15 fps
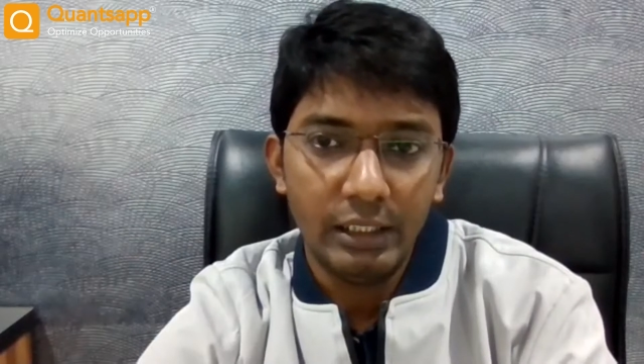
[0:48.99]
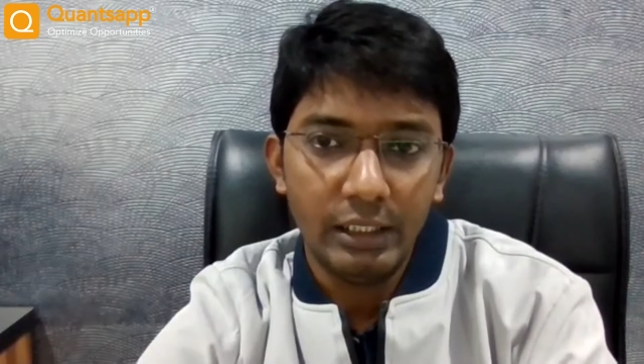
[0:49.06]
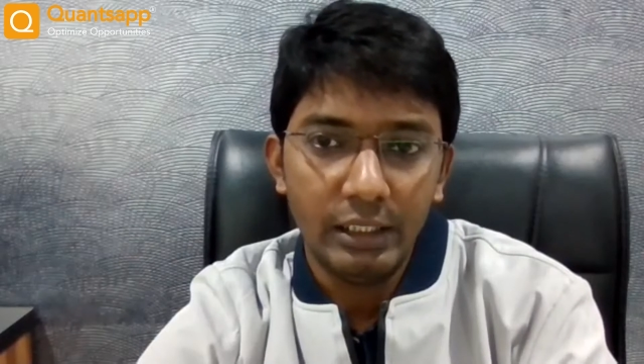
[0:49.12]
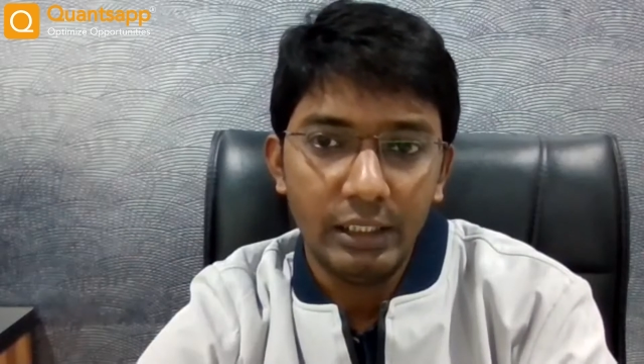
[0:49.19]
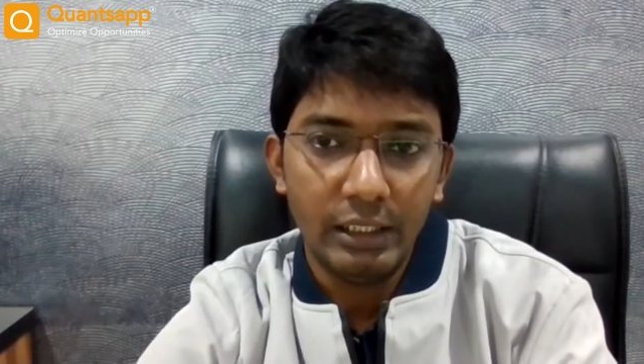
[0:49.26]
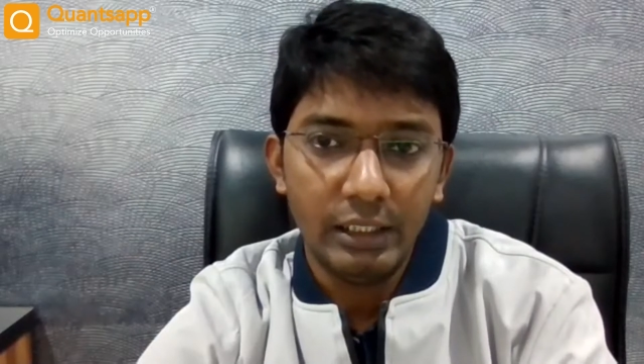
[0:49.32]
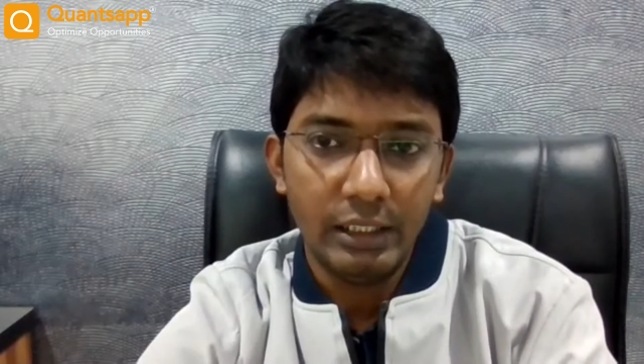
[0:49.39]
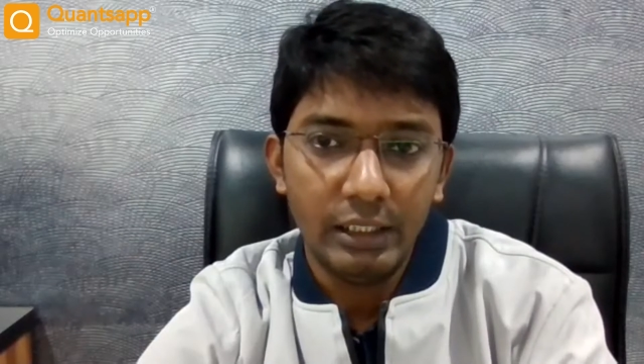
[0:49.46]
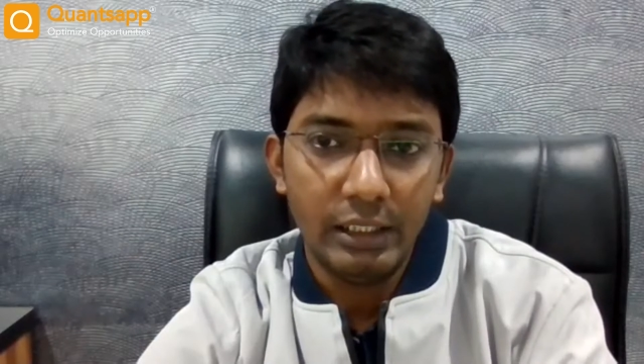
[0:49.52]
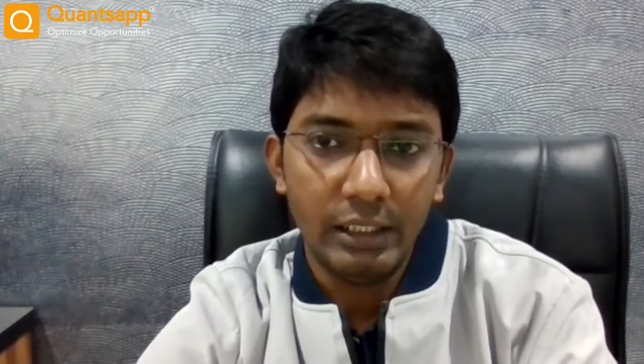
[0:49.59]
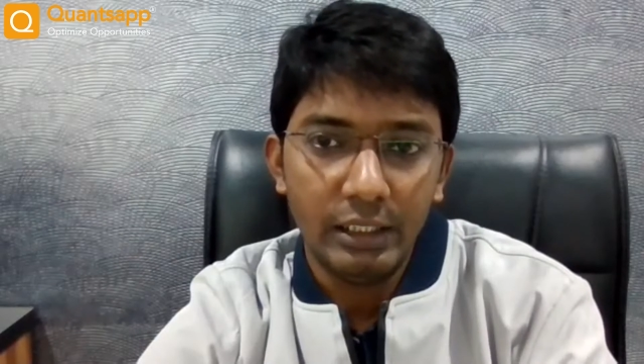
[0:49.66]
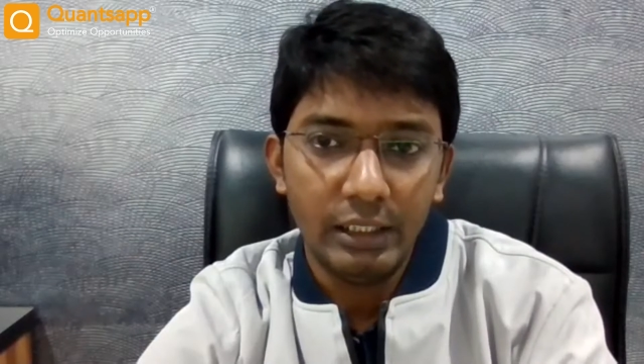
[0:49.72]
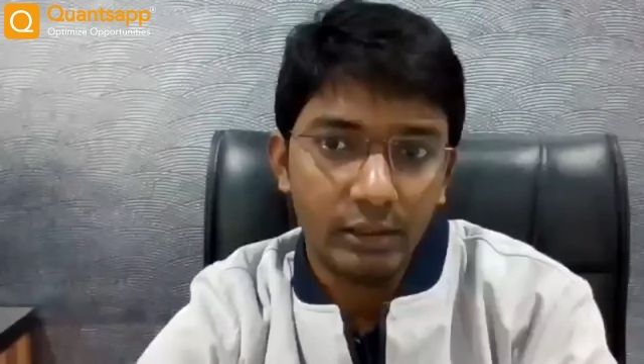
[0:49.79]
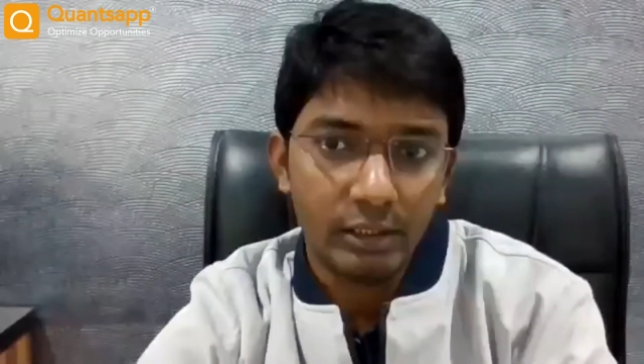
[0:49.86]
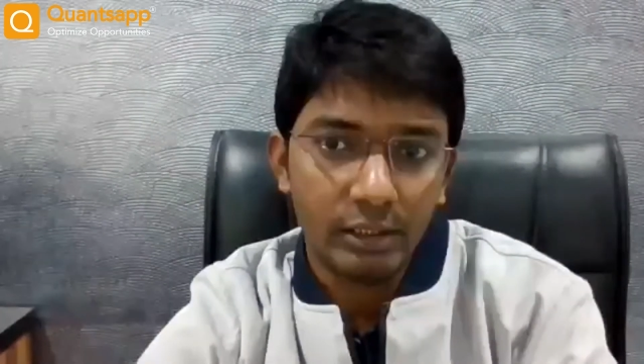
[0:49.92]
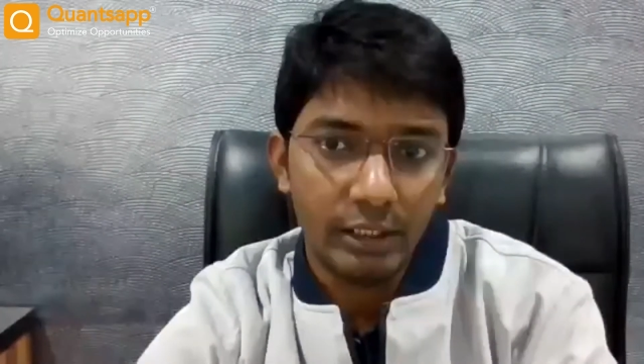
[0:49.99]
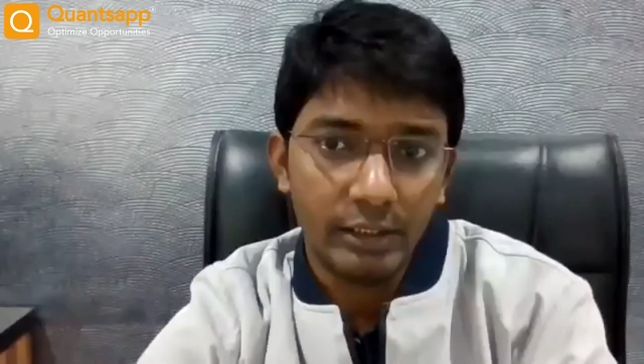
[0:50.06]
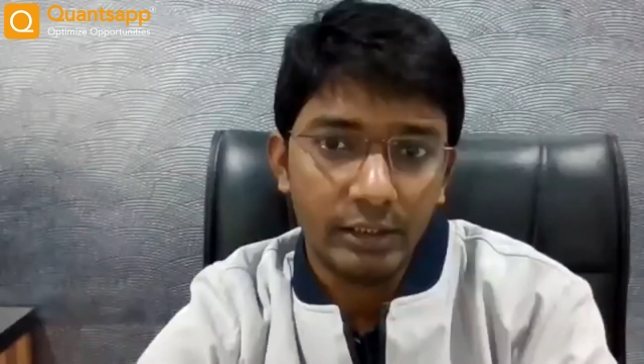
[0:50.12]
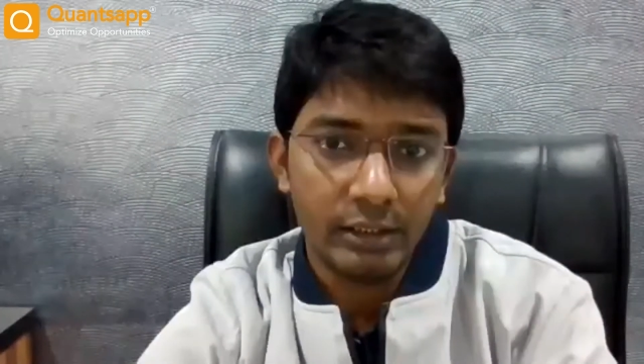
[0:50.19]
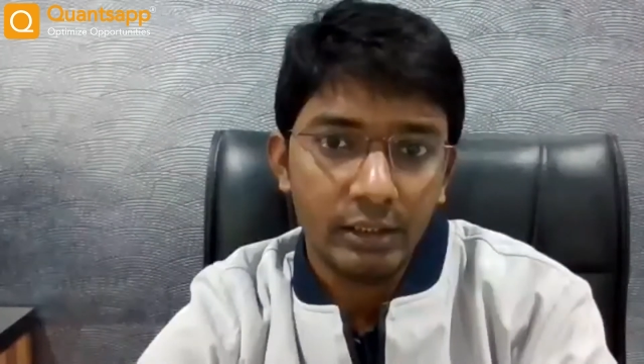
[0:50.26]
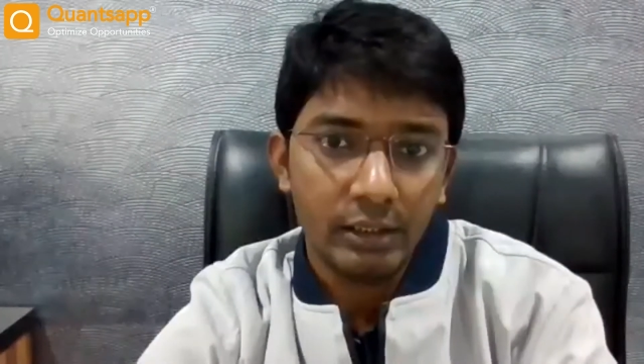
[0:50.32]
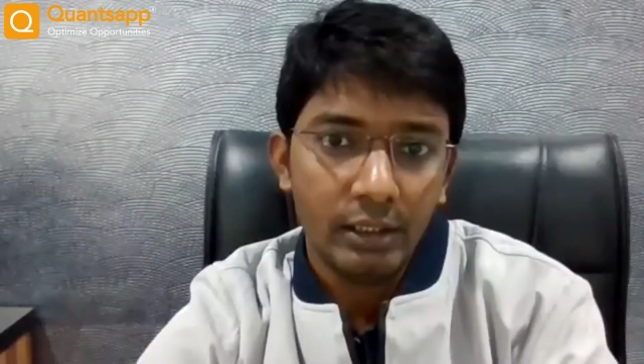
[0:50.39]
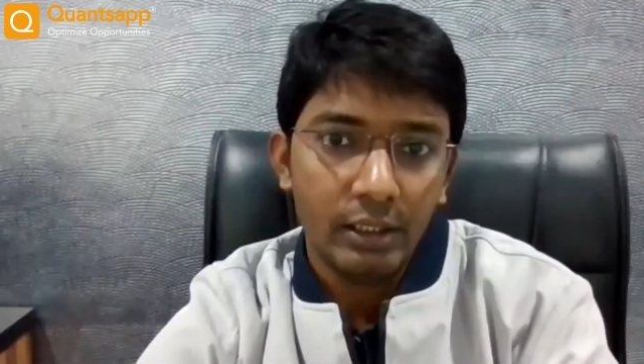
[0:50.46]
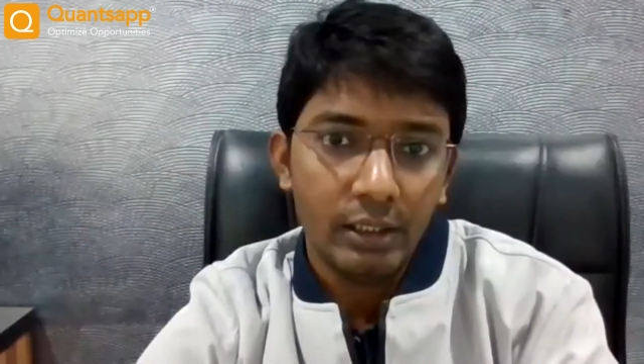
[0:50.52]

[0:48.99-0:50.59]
a volatility plus trades.